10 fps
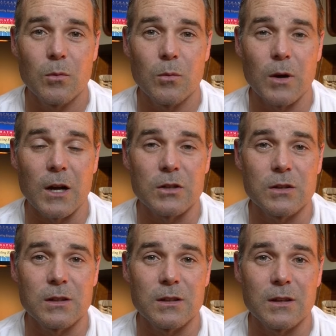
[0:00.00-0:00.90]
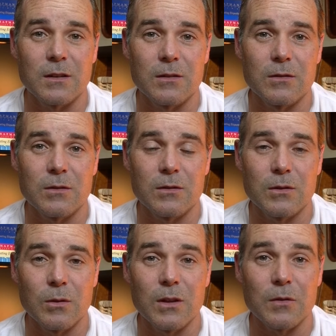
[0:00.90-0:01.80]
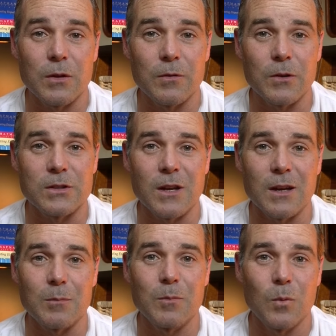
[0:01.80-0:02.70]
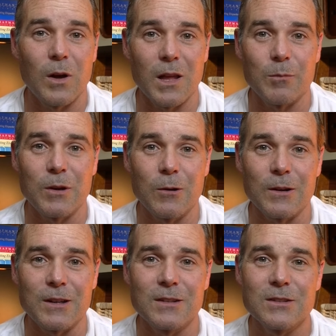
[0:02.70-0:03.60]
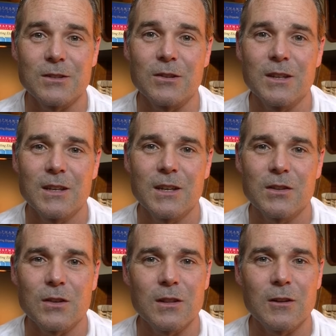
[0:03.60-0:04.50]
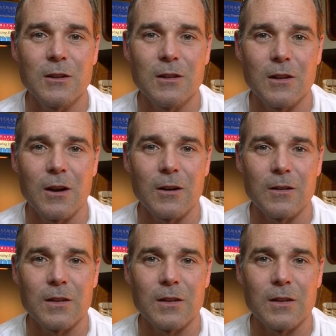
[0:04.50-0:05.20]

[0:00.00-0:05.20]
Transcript: were actually uh, doing this for the first time while I'm recording. So it took a little longer